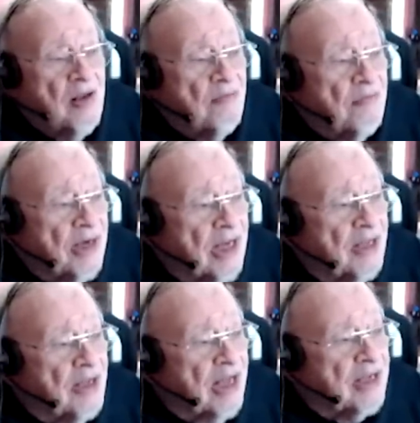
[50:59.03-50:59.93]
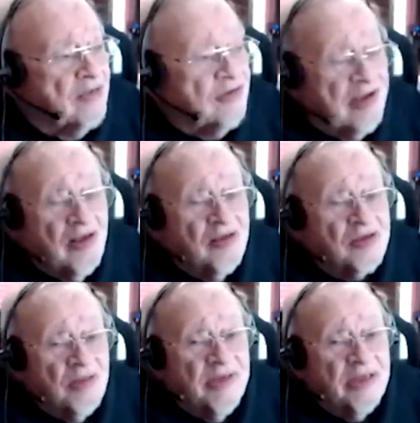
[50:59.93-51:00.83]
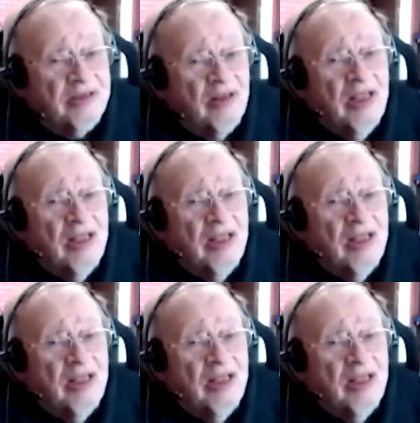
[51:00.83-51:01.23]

But I can tell you something that